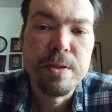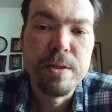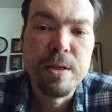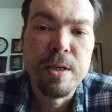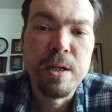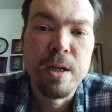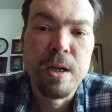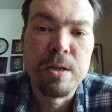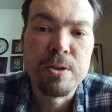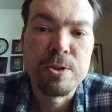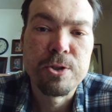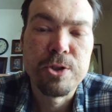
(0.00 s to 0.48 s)

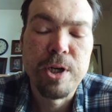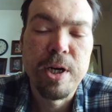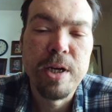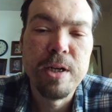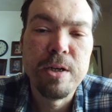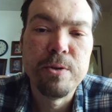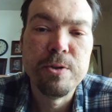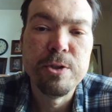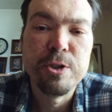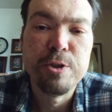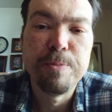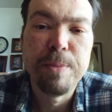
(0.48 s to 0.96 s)
I'll try
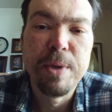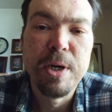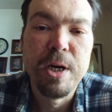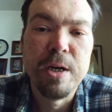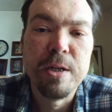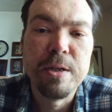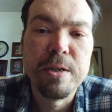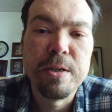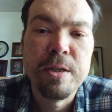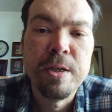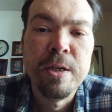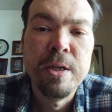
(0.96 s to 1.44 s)
to
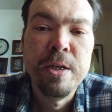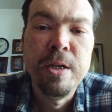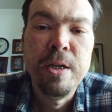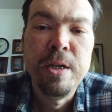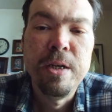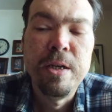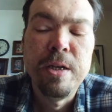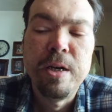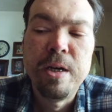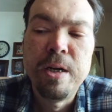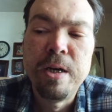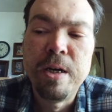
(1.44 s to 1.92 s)
respond.
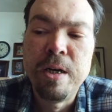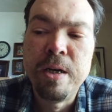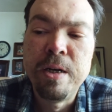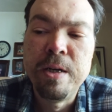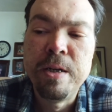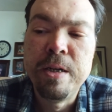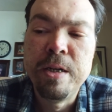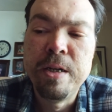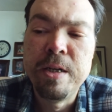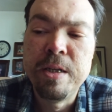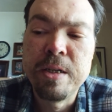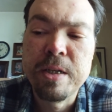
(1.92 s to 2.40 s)

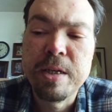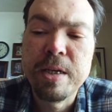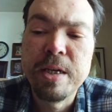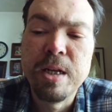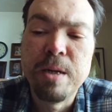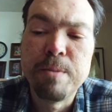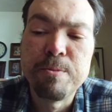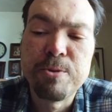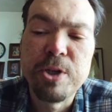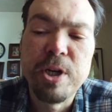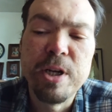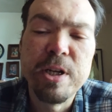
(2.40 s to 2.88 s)
And
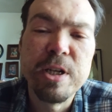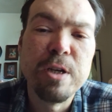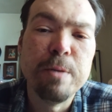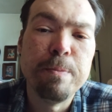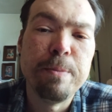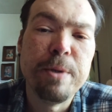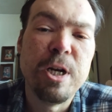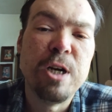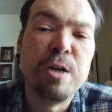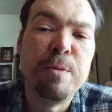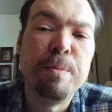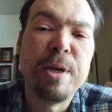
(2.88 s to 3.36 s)
again, I'm trying to
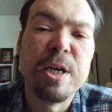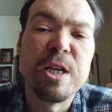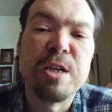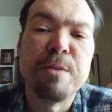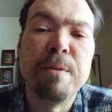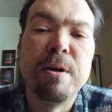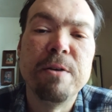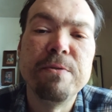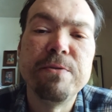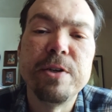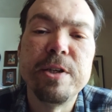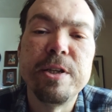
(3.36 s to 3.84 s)
get better at
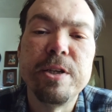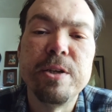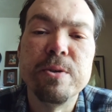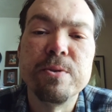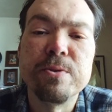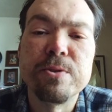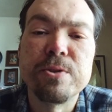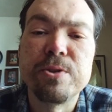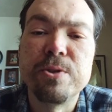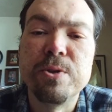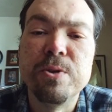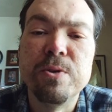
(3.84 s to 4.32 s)
making my
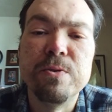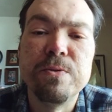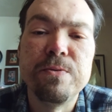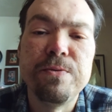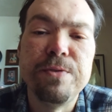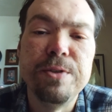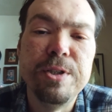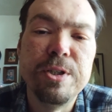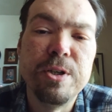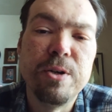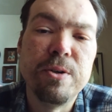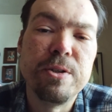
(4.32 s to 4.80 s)
videos. So
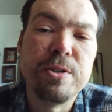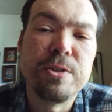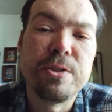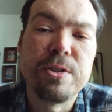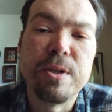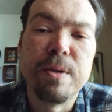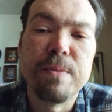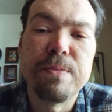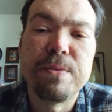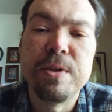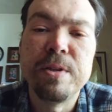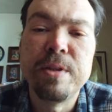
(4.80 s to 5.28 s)
if you notice
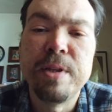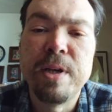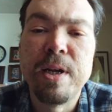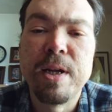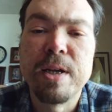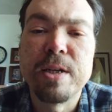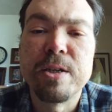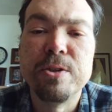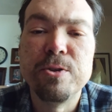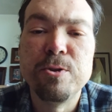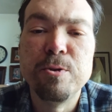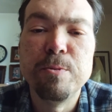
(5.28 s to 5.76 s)
something that
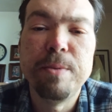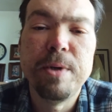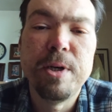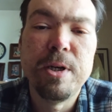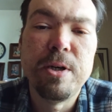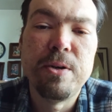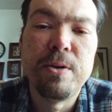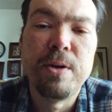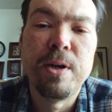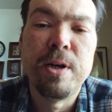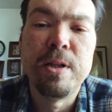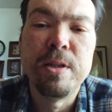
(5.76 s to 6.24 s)
I could do
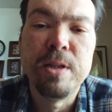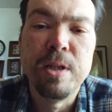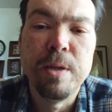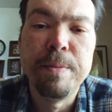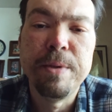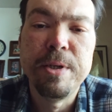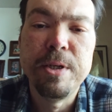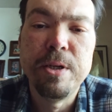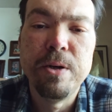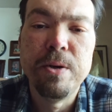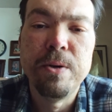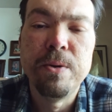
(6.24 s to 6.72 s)
better on, let
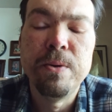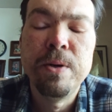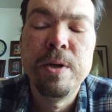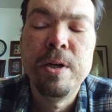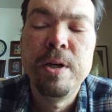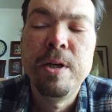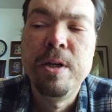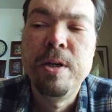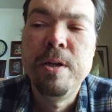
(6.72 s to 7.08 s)
me know.